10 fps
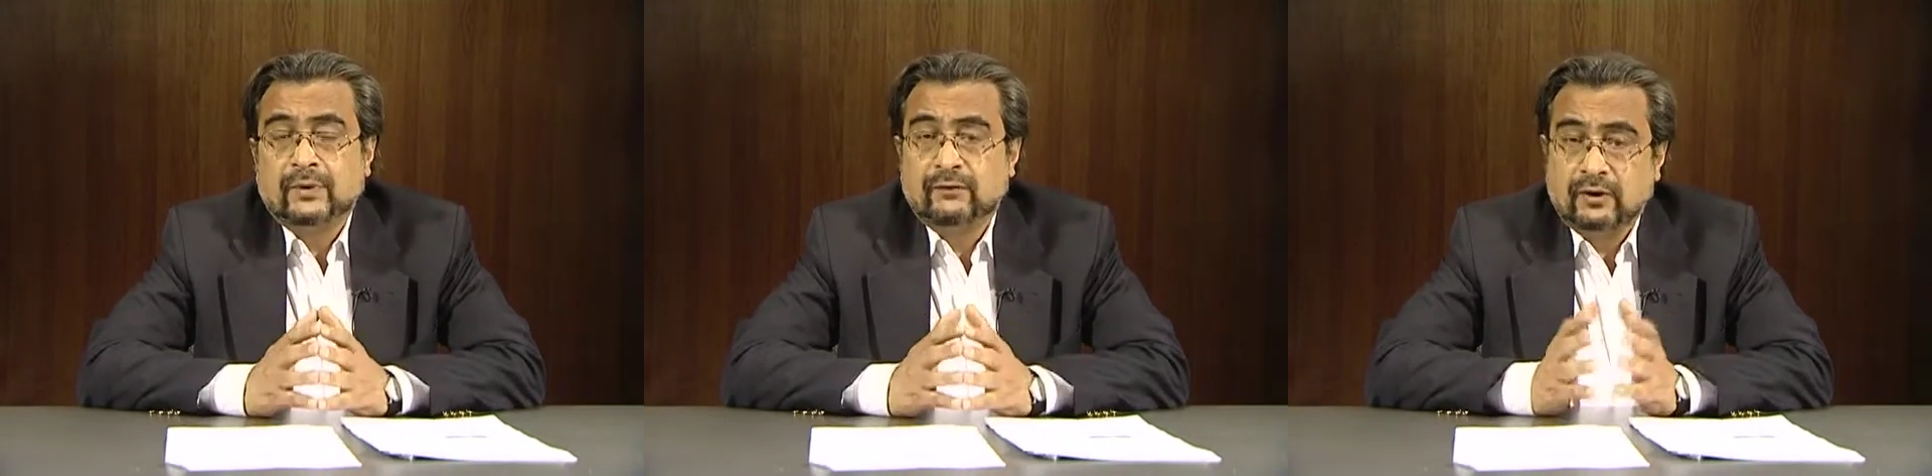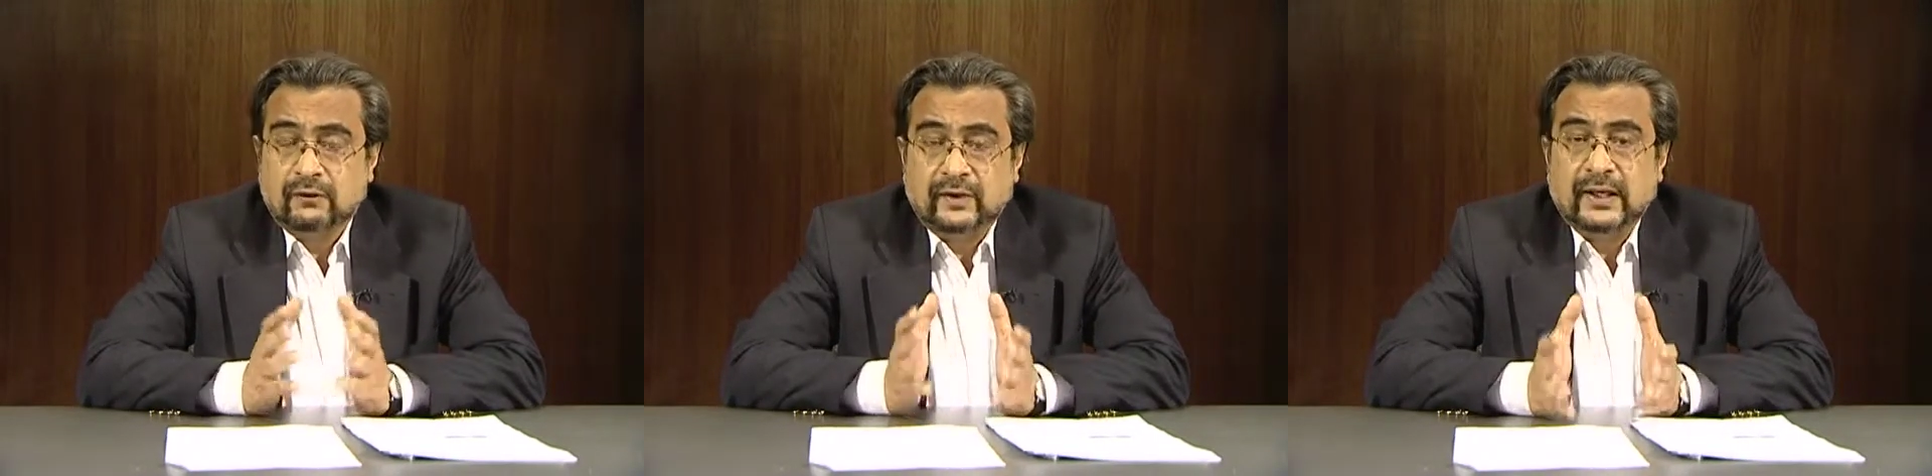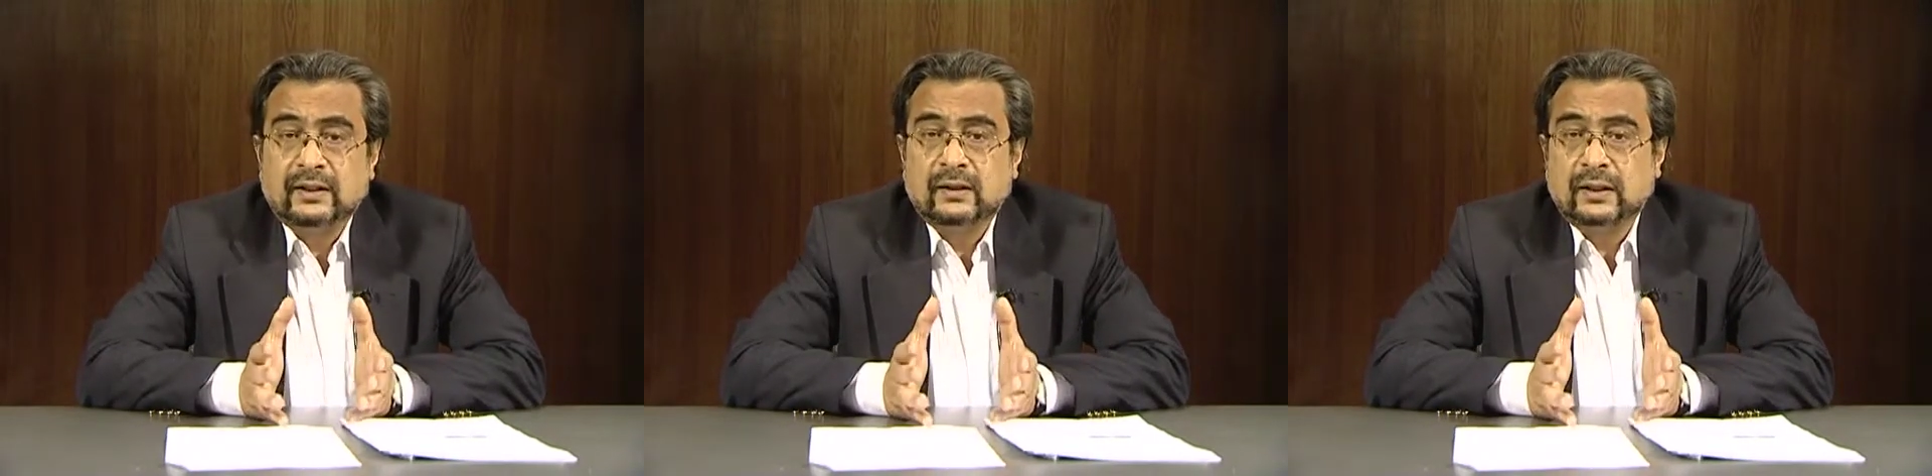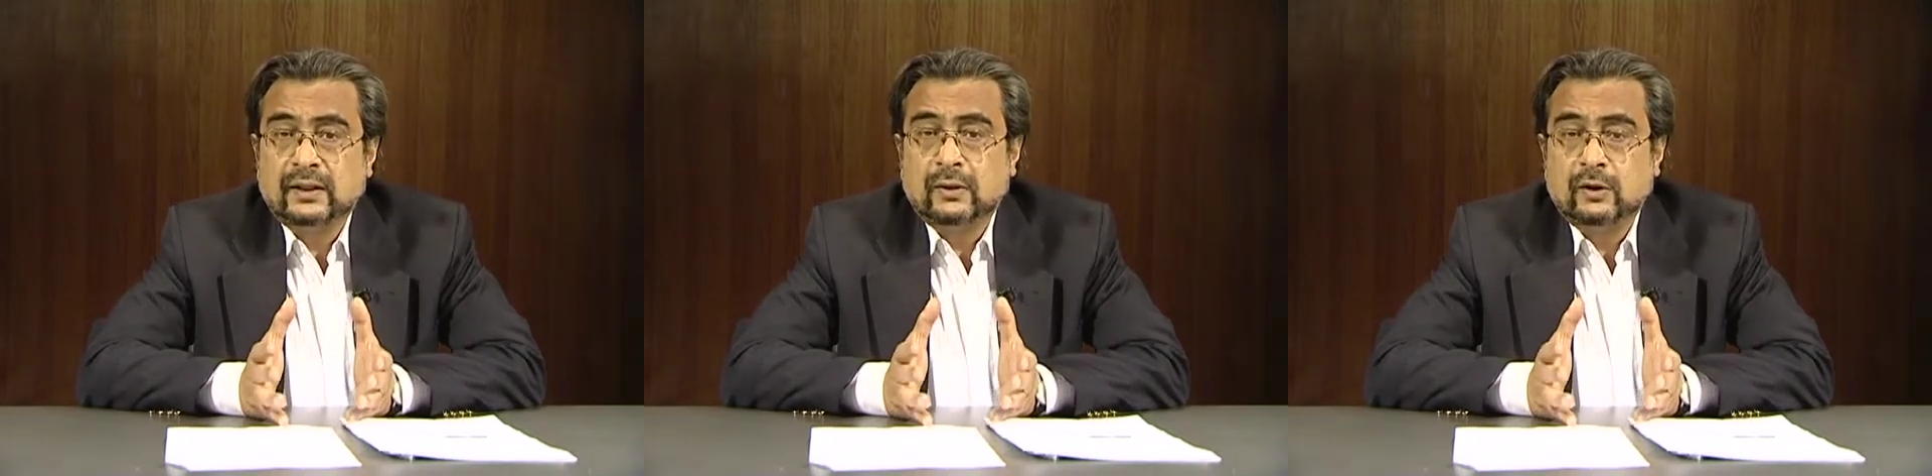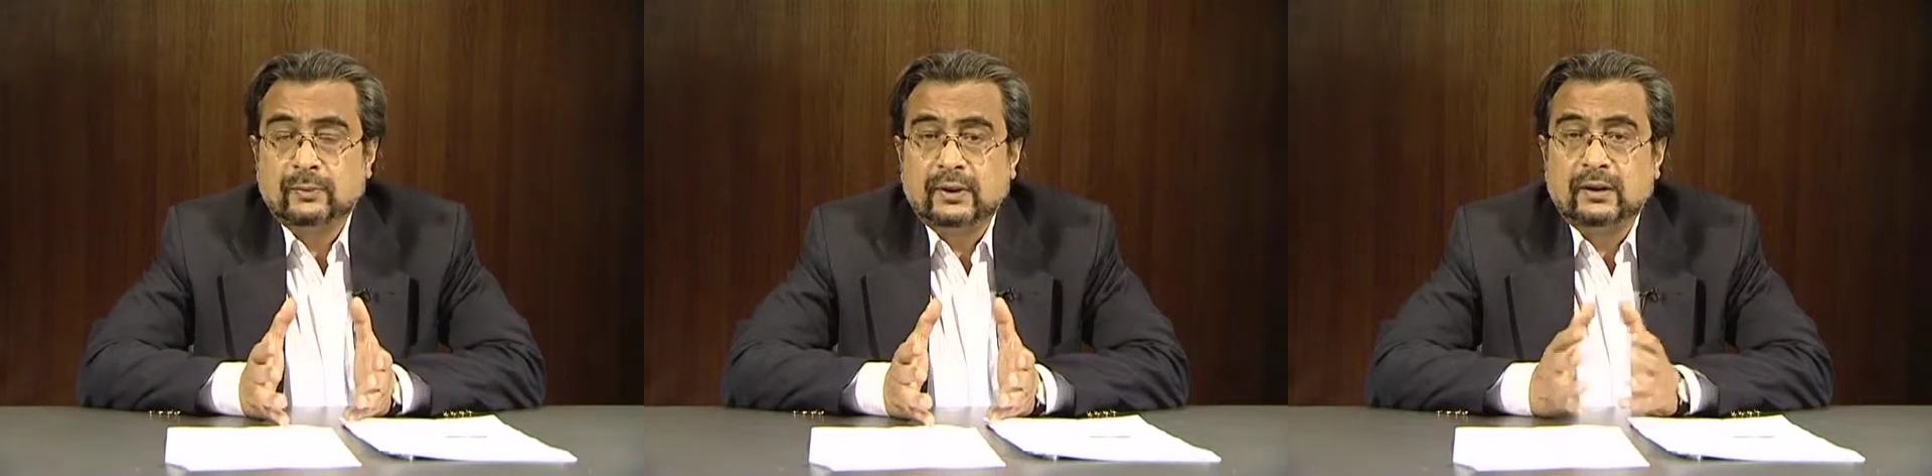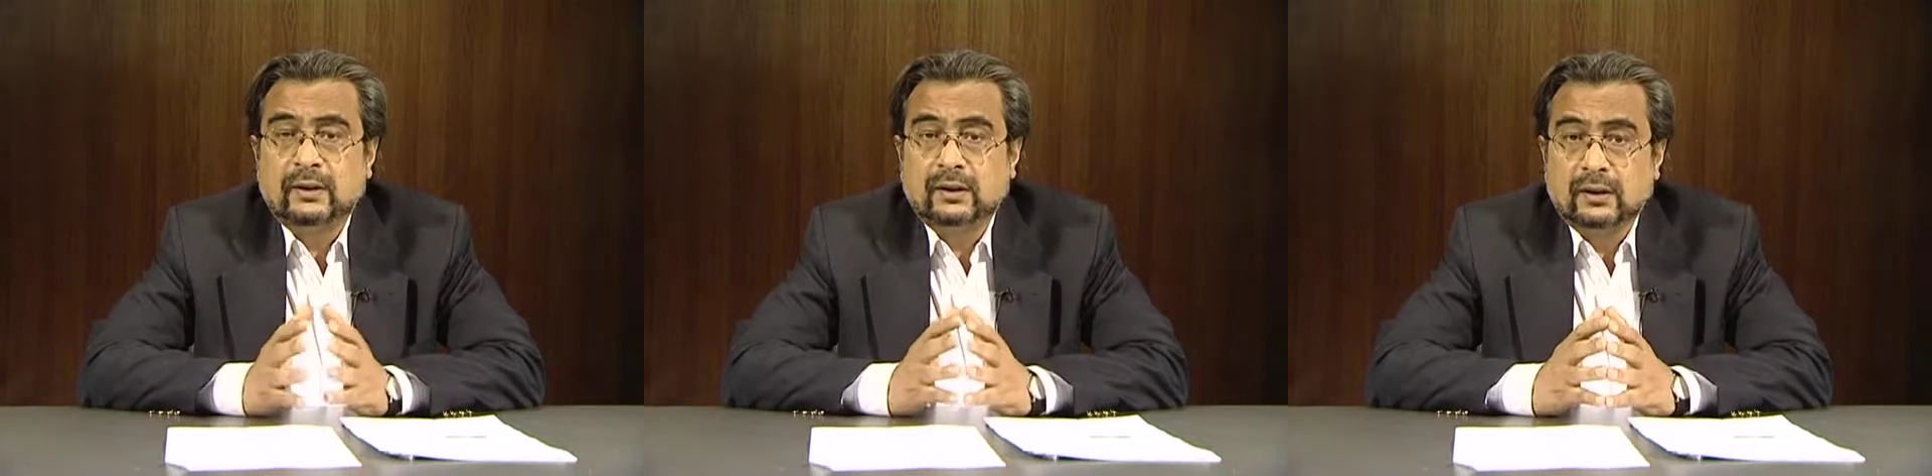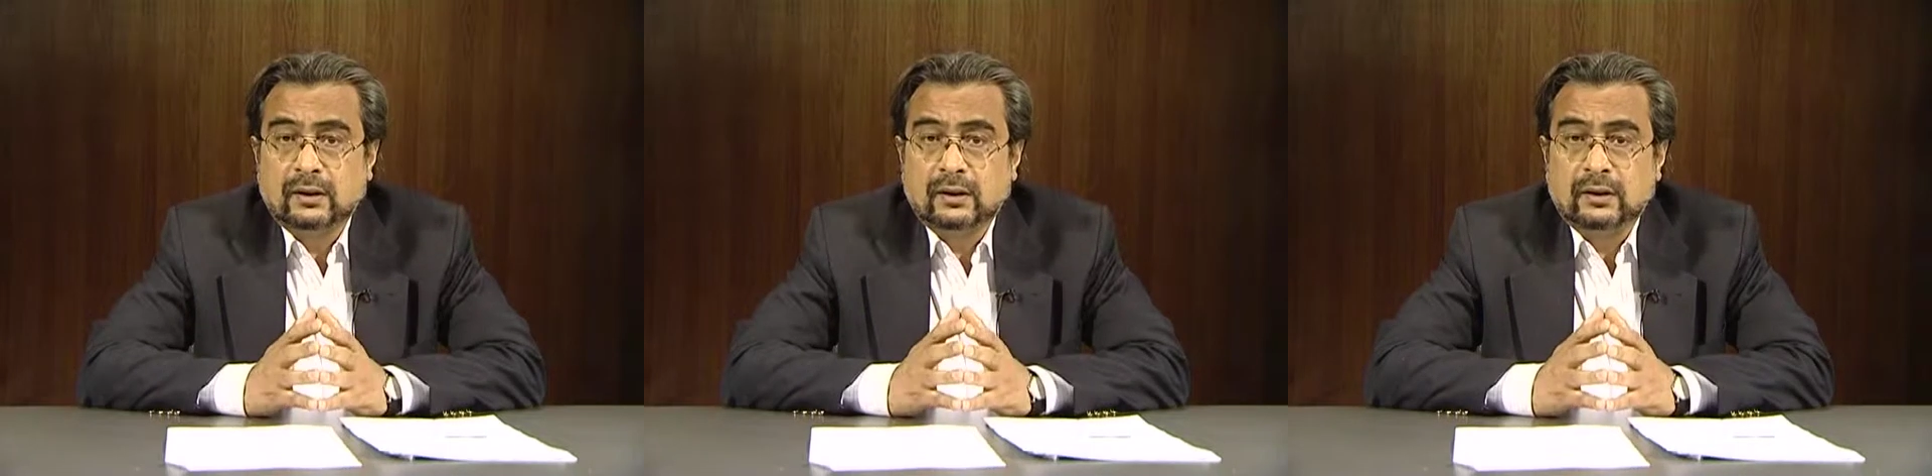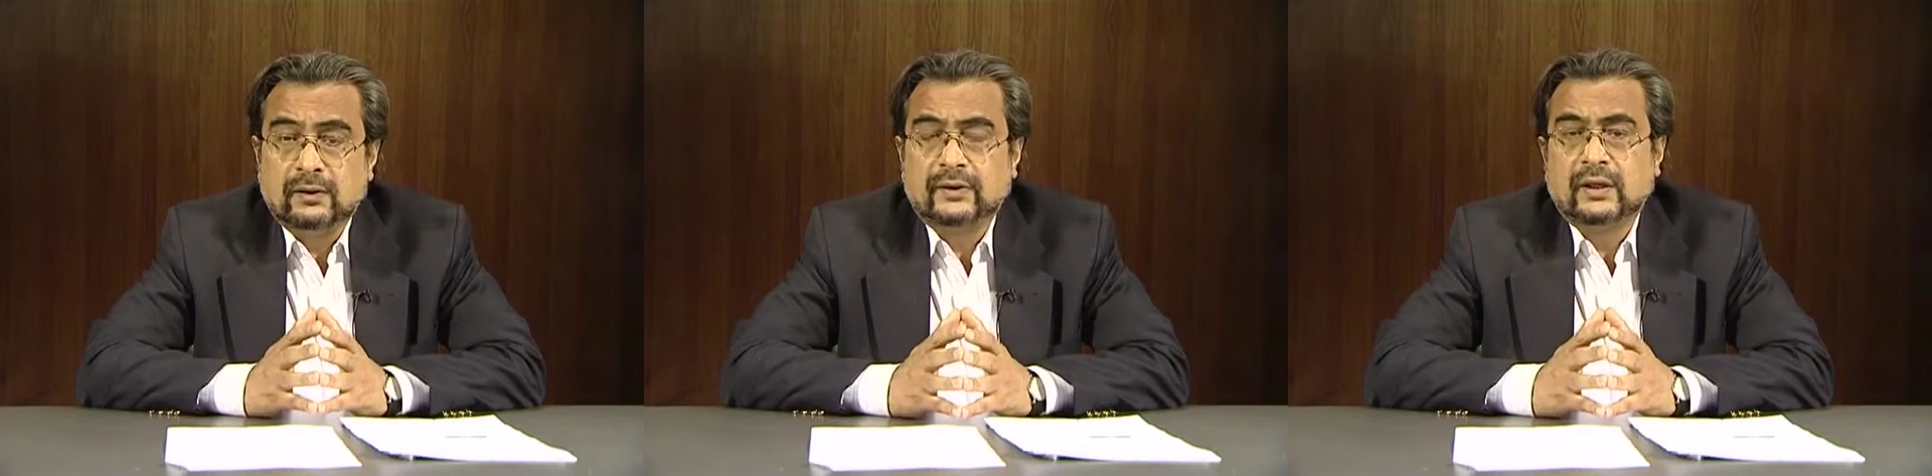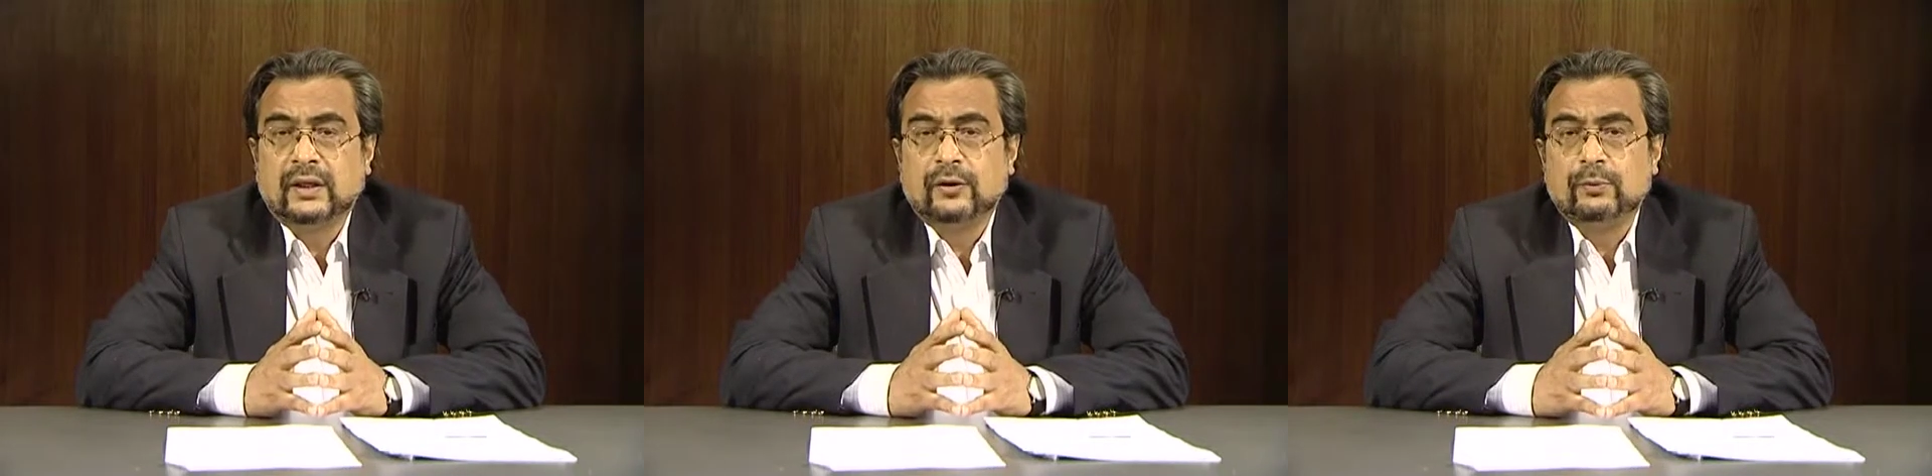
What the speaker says: for the fact that they cannot be regarded